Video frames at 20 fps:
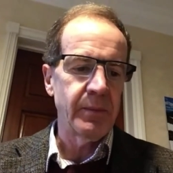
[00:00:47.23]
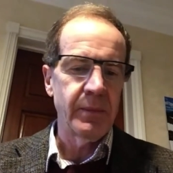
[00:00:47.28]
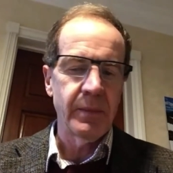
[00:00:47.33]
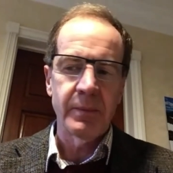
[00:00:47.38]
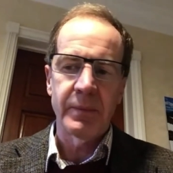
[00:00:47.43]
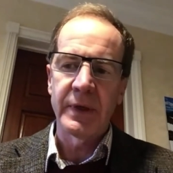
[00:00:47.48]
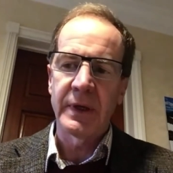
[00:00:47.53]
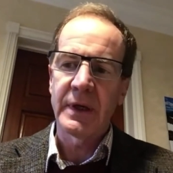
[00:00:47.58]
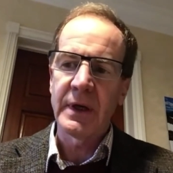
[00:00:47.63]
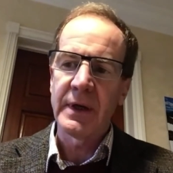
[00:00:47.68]

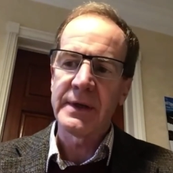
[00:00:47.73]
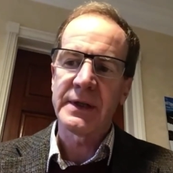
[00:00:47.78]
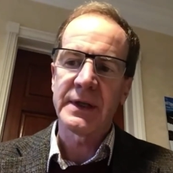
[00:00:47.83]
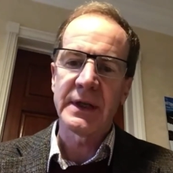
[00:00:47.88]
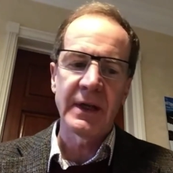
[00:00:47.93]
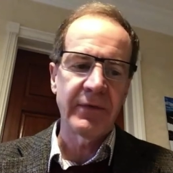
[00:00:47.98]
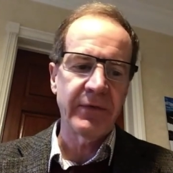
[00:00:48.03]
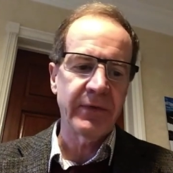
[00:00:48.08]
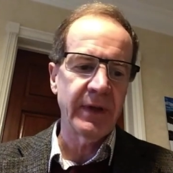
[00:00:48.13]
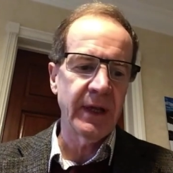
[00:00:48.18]
because
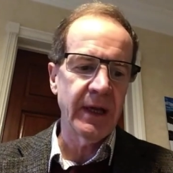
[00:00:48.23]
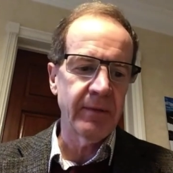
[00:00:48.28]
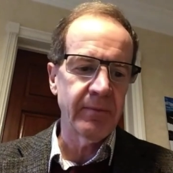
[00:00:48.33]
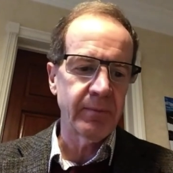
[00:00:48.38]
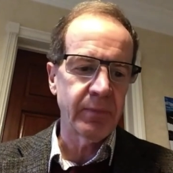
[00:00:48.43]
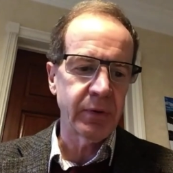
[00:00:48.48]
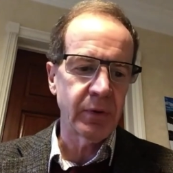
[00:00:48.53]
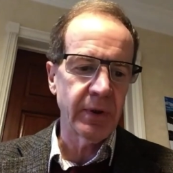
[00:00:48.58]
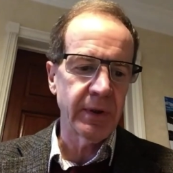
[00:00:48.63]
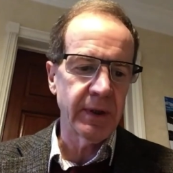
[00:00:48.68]
if the
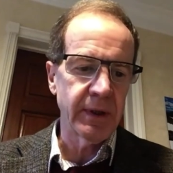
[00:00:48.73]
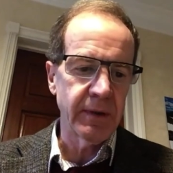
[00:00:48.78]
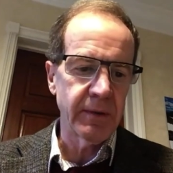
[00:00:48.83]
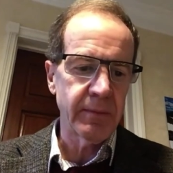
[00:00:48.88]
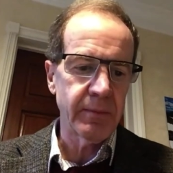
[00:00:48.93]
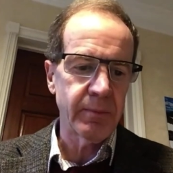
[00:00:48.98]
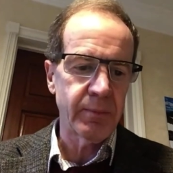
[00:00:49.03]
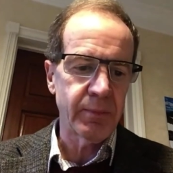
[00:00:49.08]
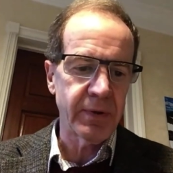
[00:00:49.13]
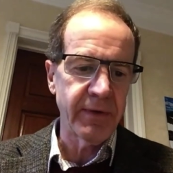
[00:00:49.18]
employer
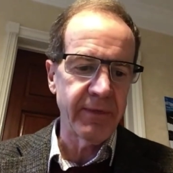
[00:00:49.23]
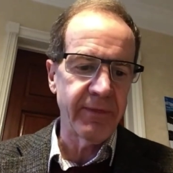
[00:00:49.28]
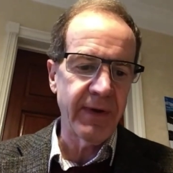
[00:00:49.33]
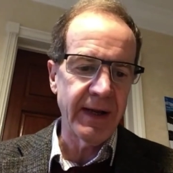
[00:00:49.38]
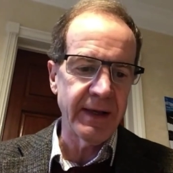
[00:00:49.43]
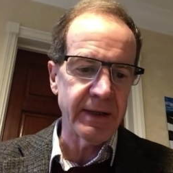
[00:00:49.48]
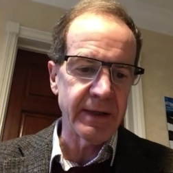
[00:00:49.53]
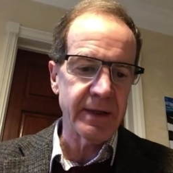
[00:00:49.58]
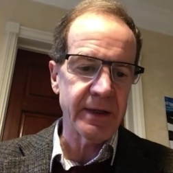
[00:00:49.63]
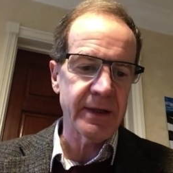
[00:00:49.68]

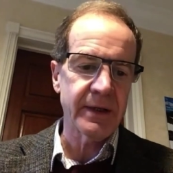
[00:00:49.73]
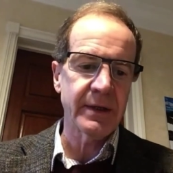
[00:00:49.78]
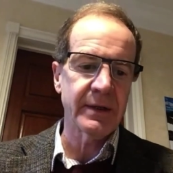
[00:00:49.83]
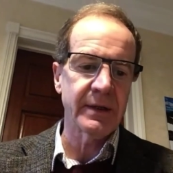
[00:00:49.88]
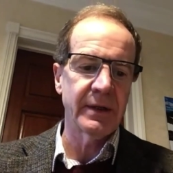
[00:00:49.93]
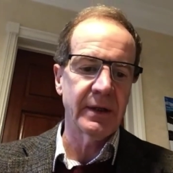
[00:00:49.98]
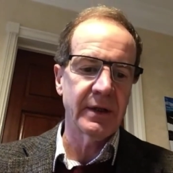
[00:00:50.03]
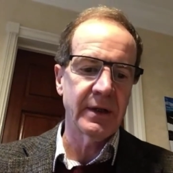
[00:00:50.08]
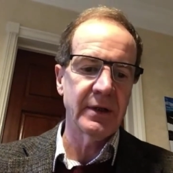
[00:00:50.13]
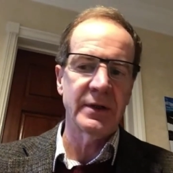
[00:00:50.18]
prevents
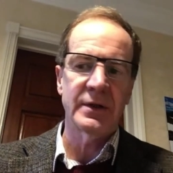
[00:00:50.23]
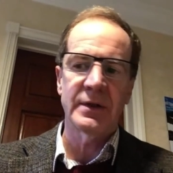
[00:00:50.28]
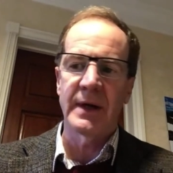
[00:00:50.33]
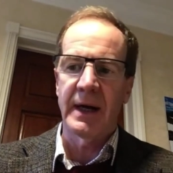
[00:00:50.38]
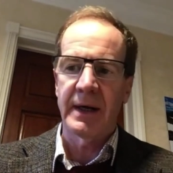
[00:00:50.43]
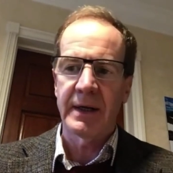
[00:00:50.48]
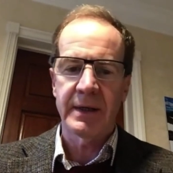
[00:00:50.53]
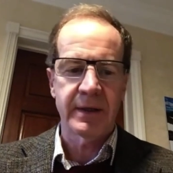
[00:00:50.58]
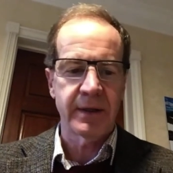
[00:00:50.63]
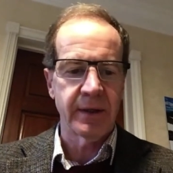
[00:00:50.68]
the
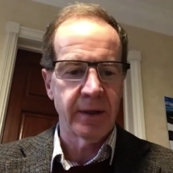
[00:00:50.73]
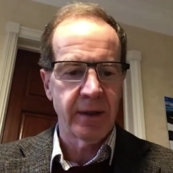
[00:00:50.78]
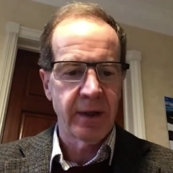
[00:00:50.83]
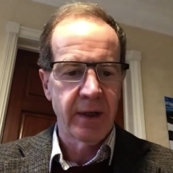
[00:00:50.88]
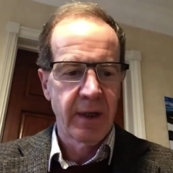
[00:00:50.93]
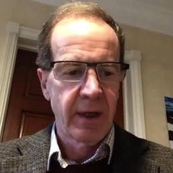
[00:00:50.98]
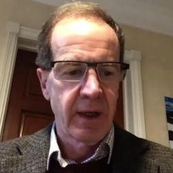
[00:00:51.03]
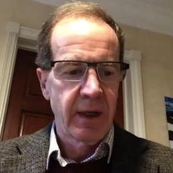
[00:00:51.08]
contractor